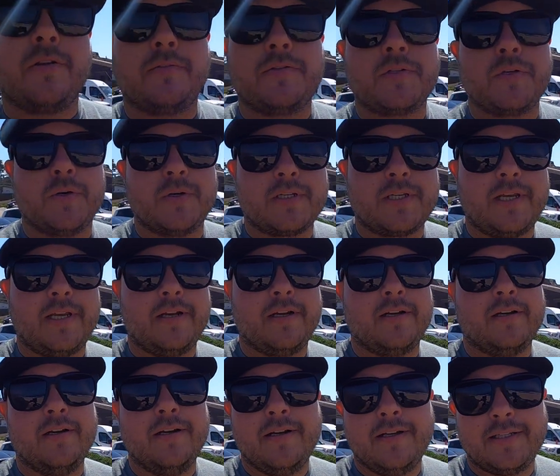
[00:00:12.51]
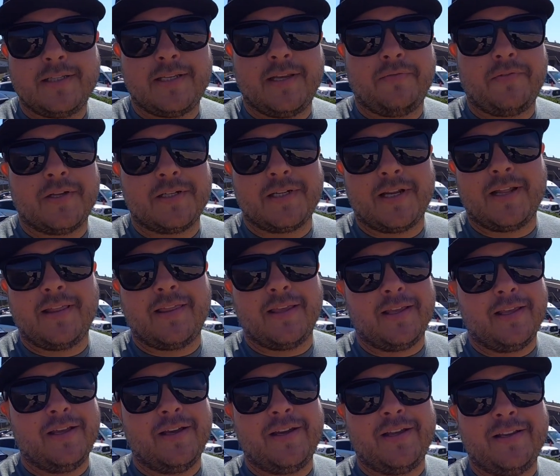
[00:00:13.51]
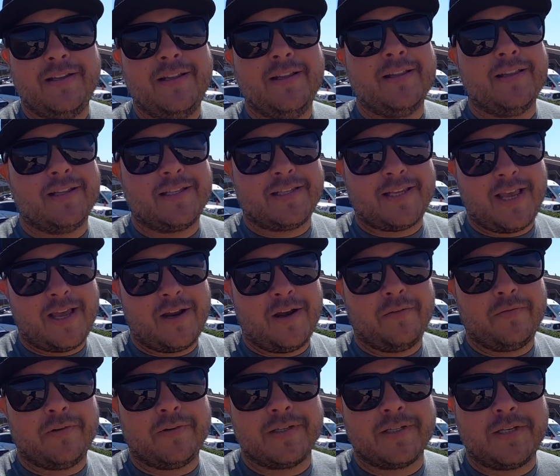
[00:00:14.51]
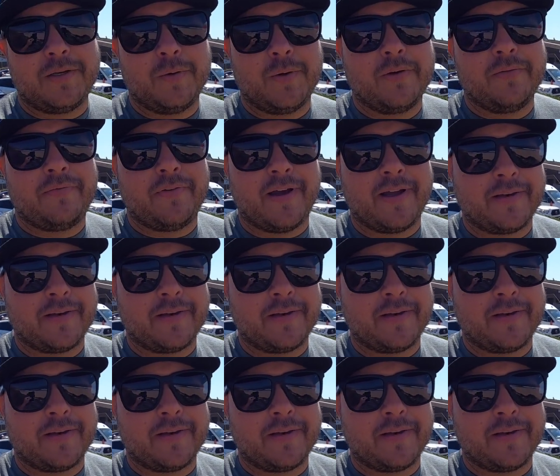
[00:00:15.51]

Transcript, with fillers: thrift stores here, see if there's anything good. Let's head over and see what we can